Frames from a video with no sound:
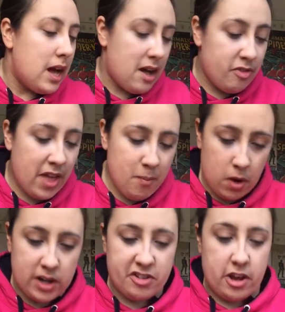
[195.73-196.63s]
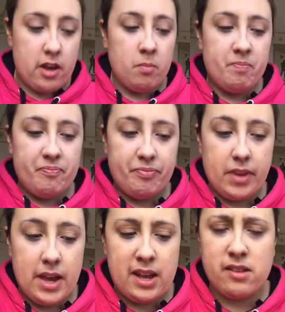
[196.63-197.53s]
And then what I do
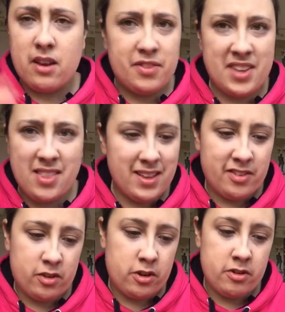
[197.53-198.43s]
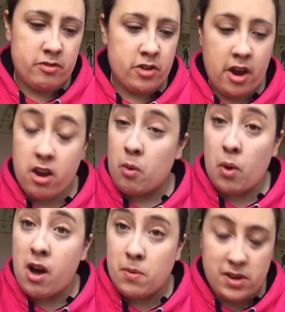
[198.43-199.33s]
is, I've seen this done, don't know
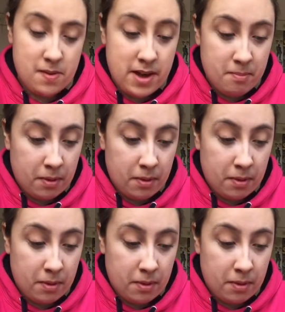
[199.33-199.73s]
why we do it,